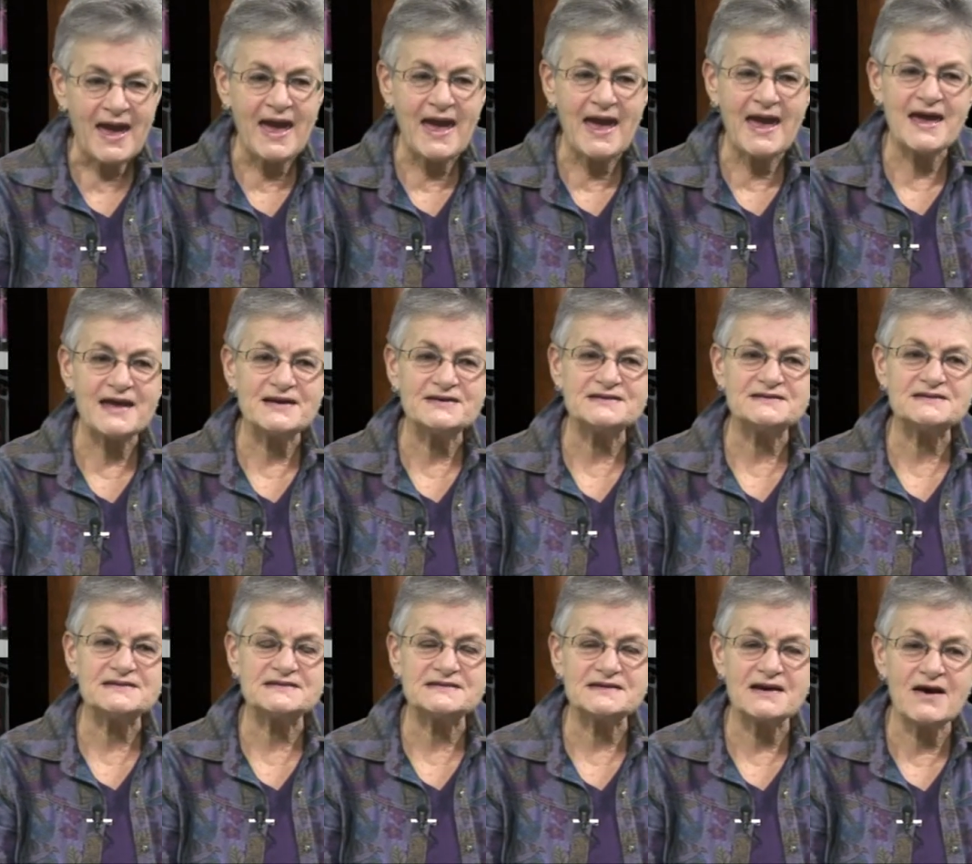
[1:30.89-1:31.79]
and
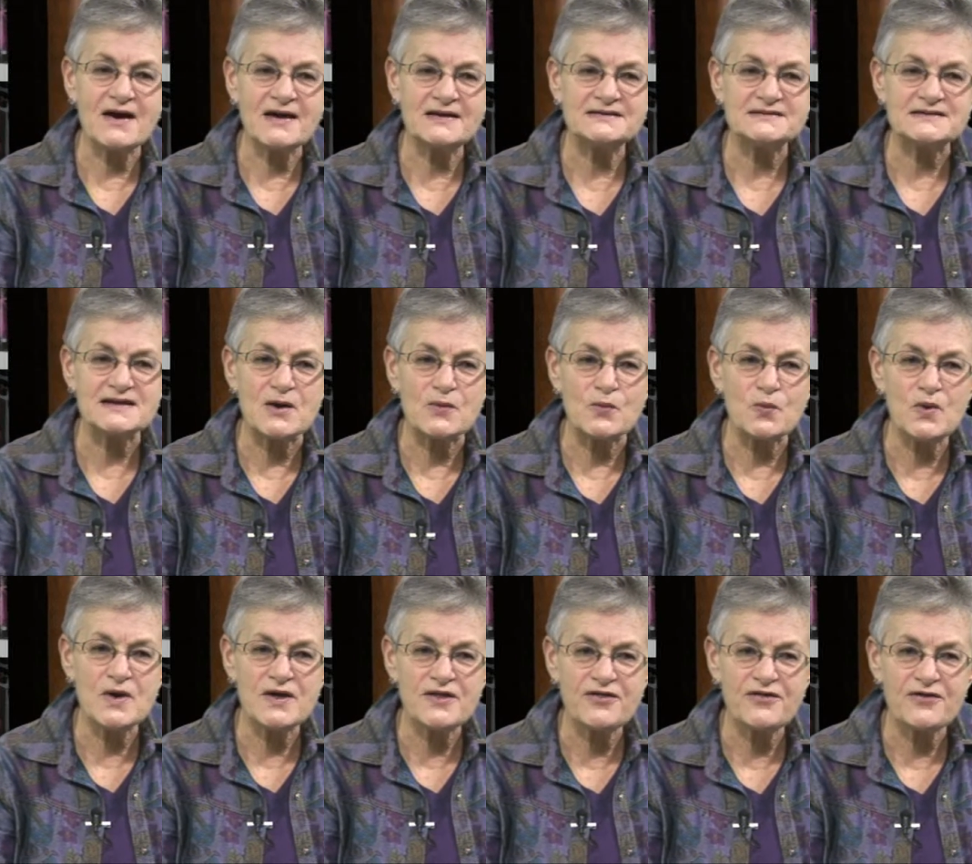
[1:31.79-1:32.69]
decides that
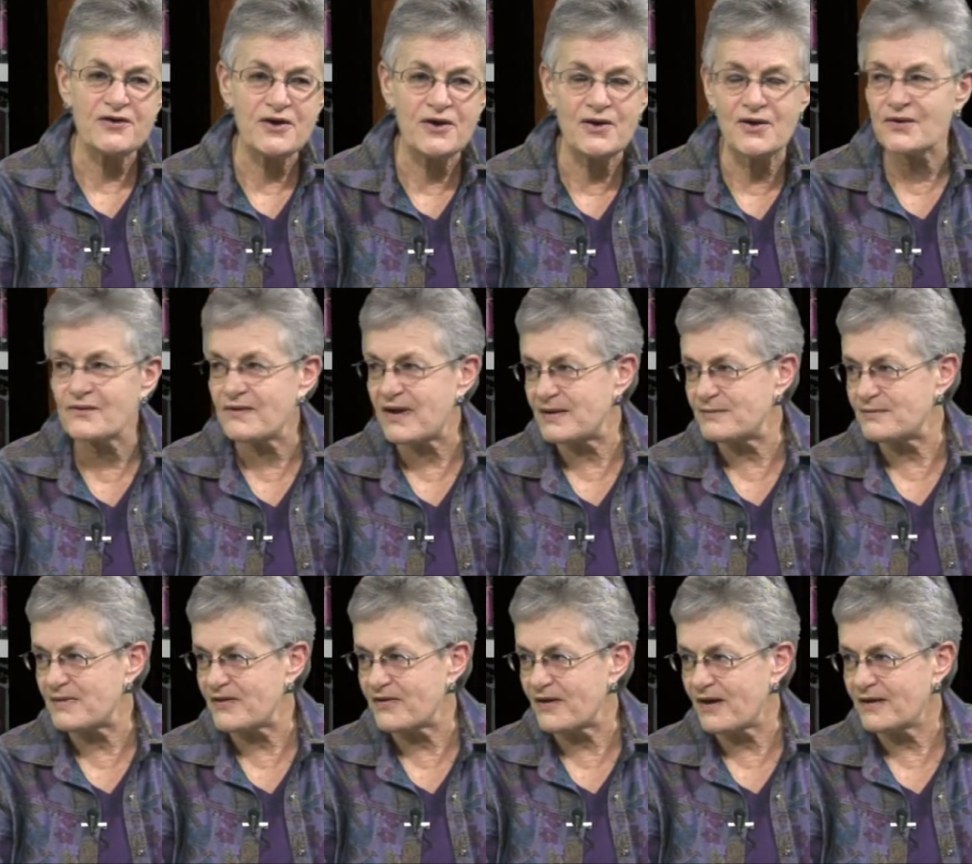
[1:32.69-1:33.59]
with her
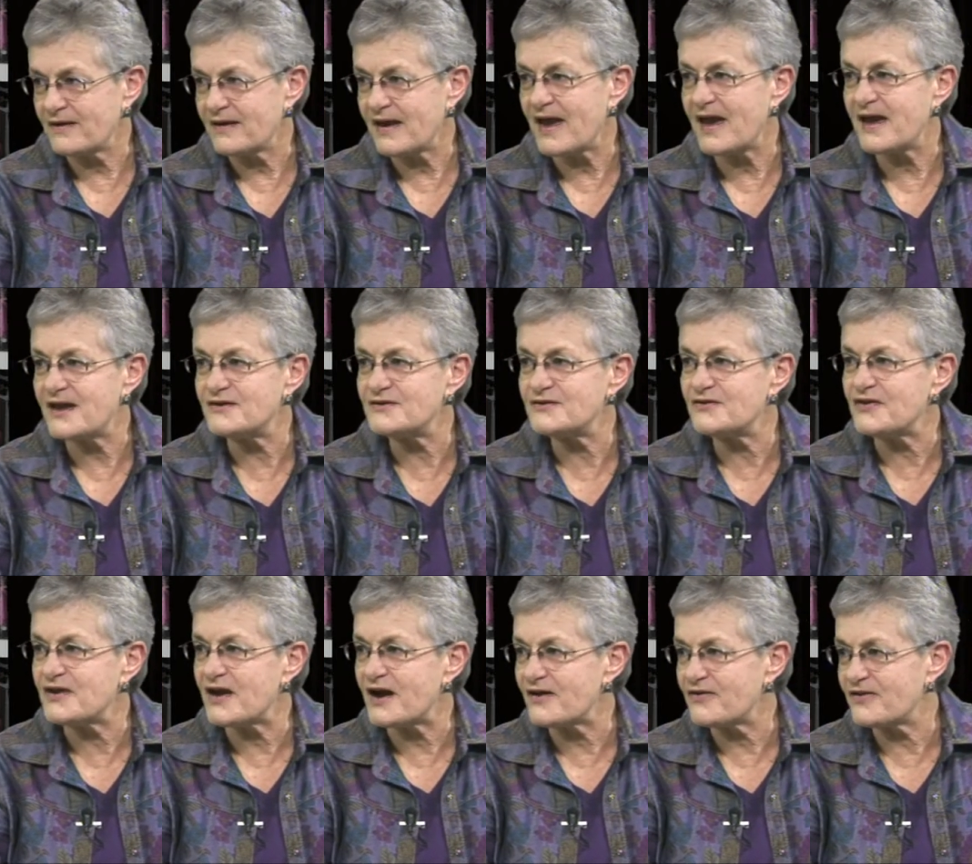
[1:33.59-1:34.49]
grandmother and
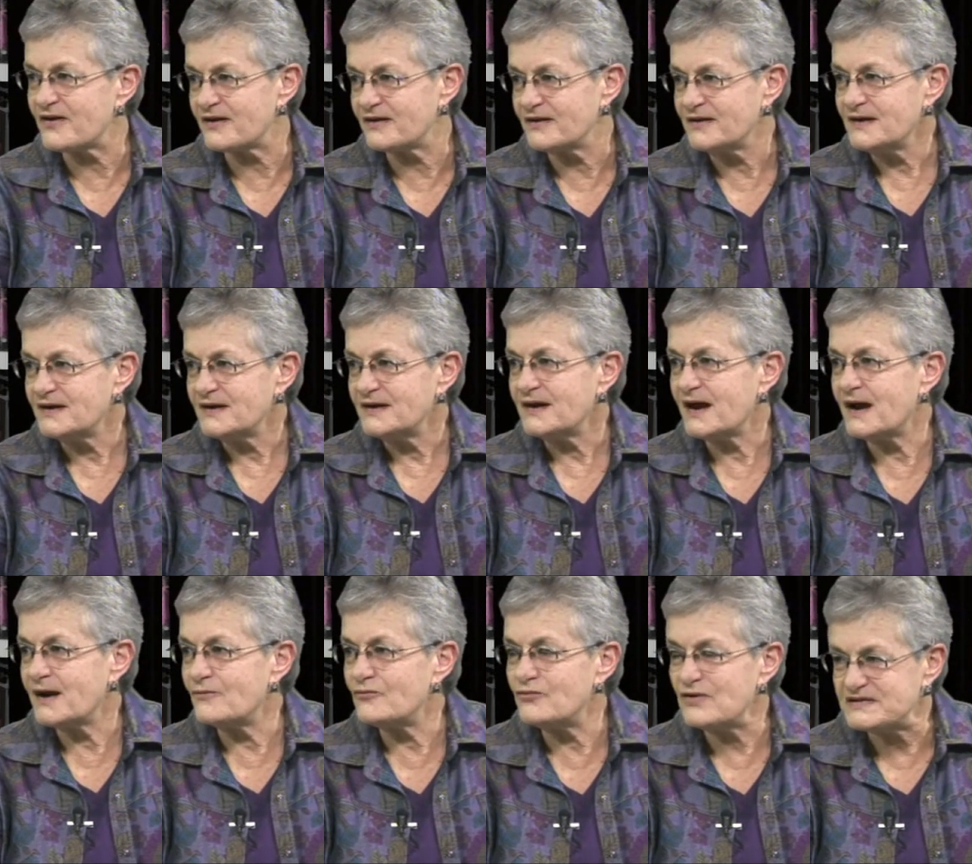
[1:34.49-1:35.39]
the other
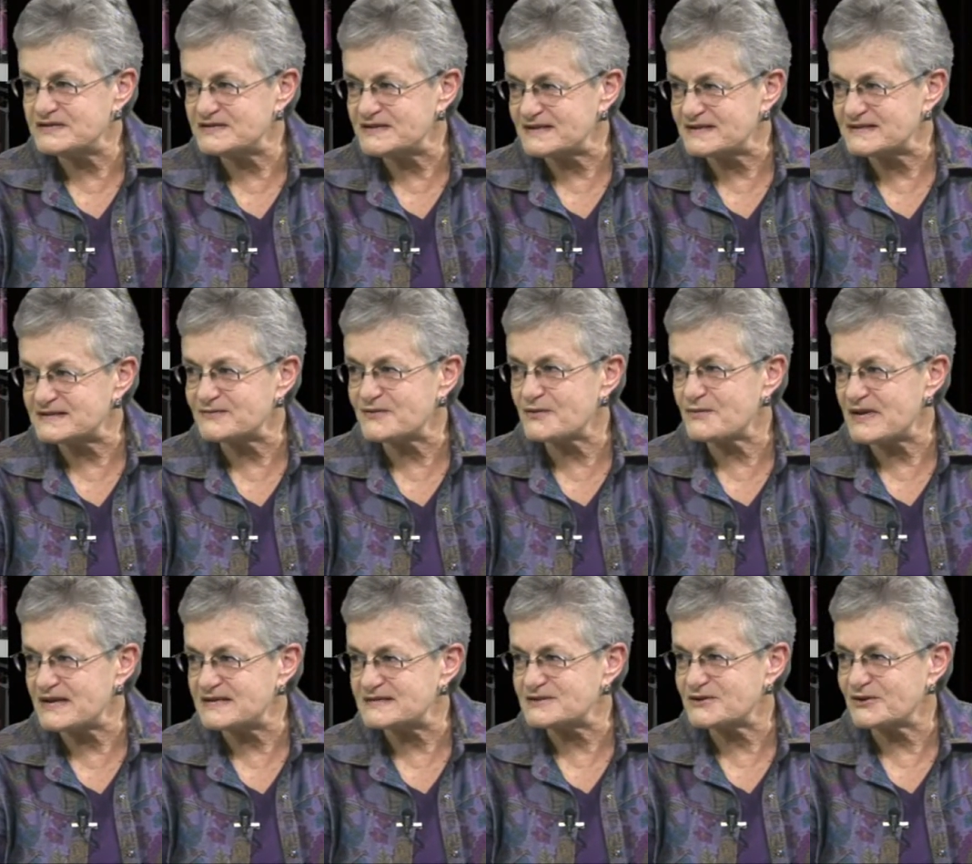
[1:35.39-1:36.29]
residents of the
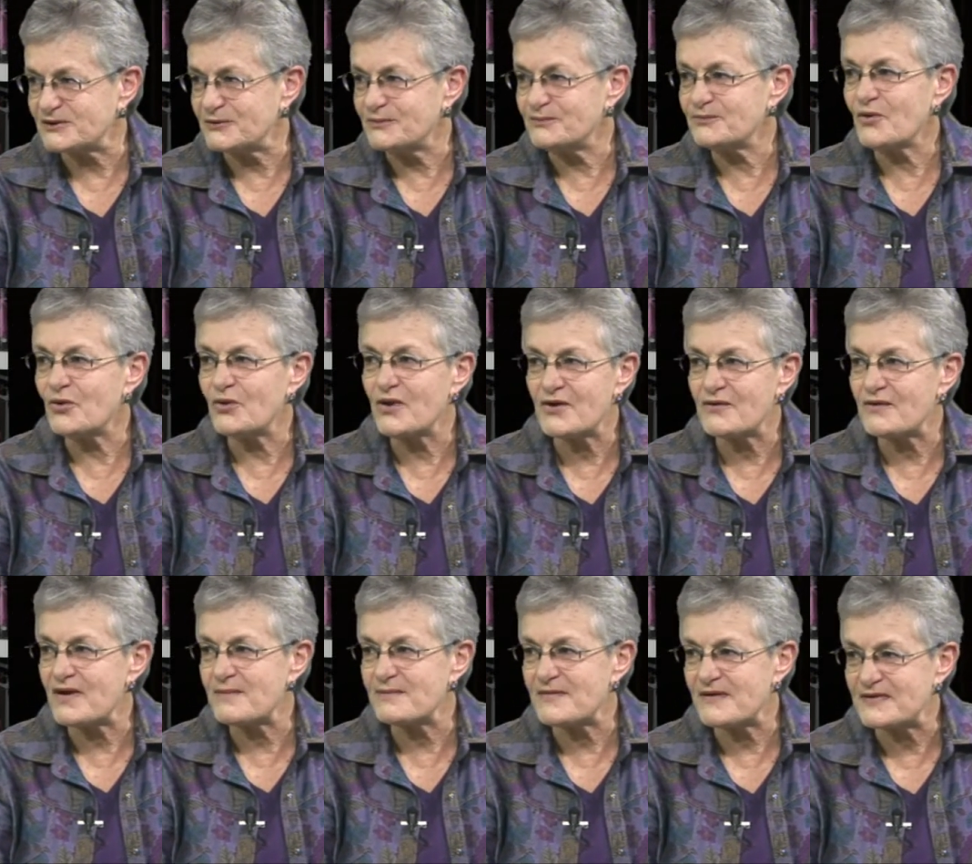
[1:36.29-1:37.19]
rest home, or her
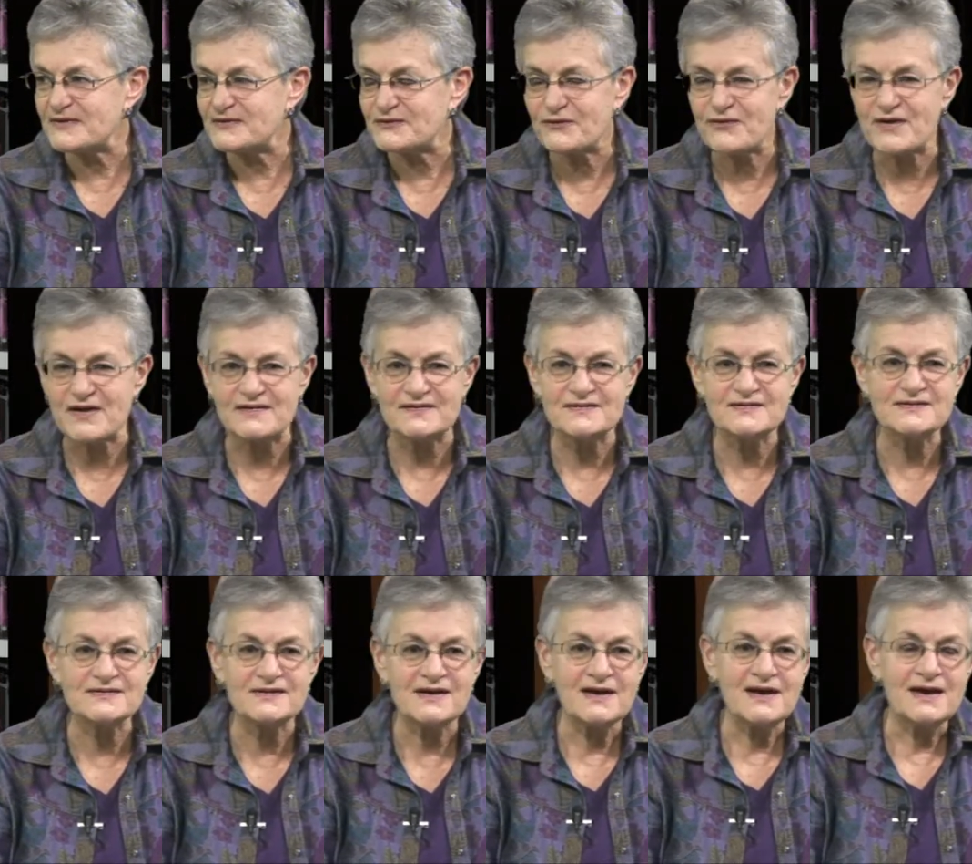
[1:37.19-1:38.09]
grandmother's
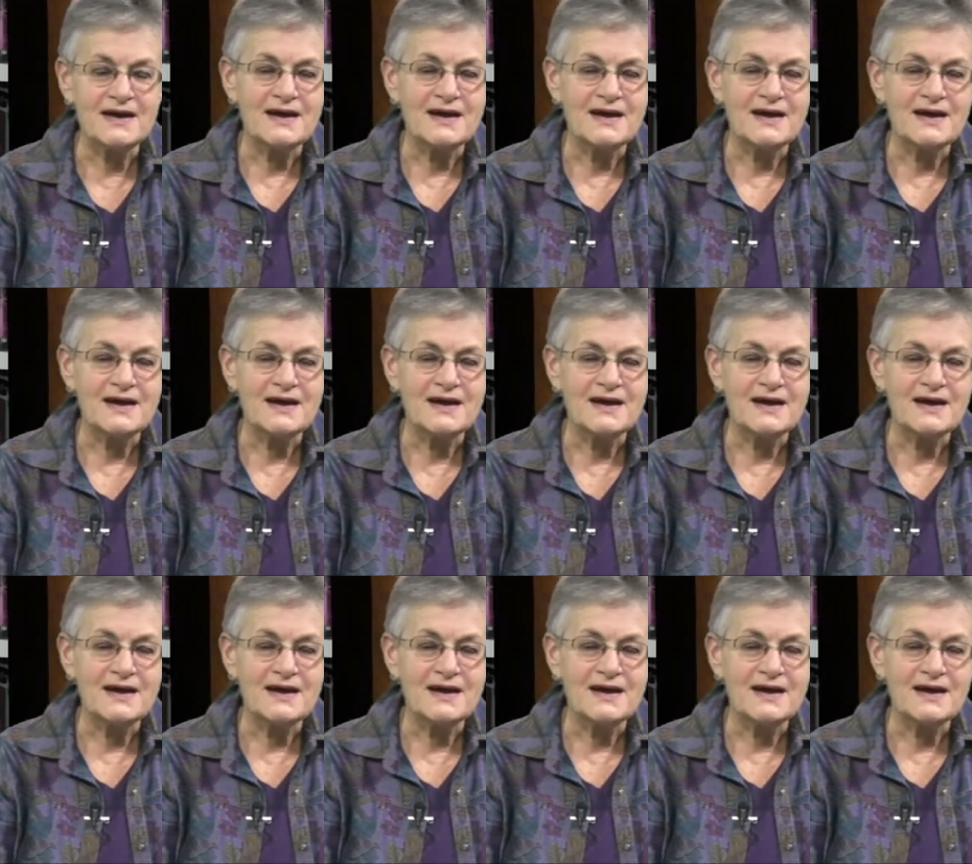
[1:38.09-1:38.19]
friends,